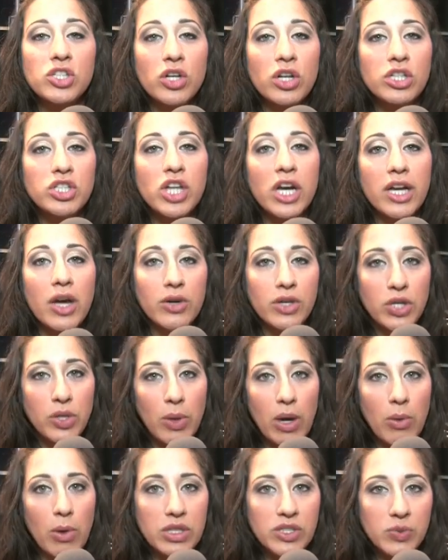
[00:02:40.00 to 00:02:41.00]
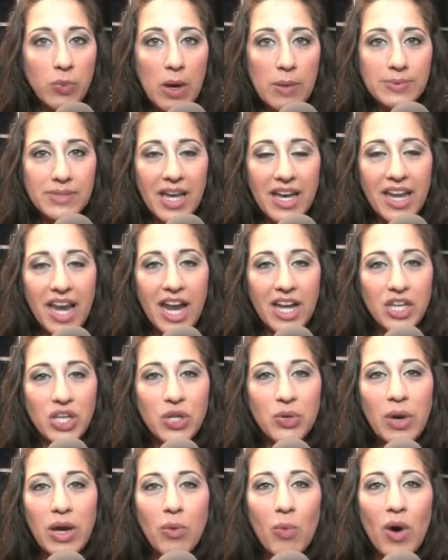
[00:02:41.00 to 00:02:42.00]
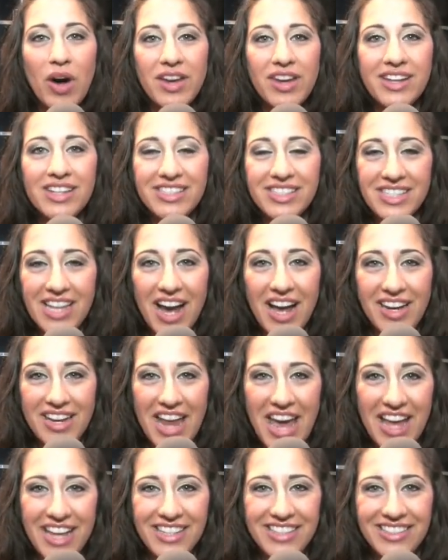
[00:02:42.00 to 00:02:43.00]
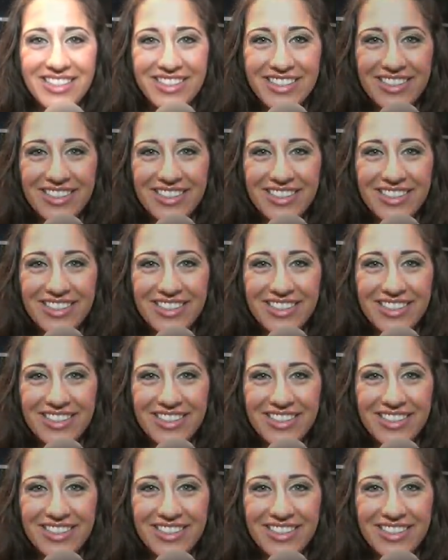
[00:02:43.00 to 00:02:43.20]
sure to check out QA1's website at qa1.net.